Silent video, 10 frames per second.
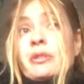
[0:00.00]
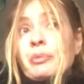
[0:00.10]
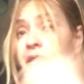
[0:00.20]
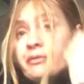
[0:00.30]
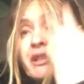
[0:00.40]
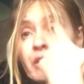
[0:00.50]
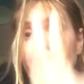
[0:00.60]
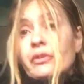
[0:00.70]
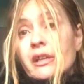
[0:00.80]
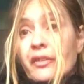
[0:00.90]
but if they can't
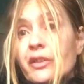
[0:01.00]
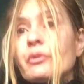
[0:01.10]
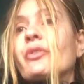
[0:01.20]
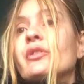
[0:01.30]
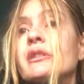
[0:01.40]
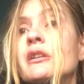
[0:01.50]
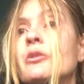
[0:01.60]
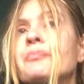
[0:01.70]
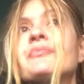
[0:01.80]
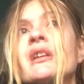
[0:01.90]
fucking see what's going
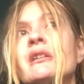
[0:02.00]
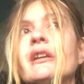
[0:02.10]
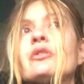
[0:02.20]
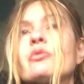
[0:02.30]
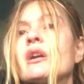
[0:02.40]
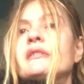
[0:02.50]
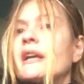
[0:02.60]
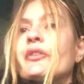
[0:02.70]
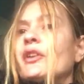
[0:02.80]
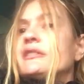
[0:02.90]
on in the world
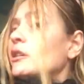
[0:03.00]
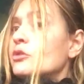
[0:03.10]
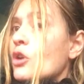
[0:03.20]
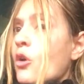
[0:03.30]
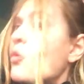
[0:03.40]
outside, they are not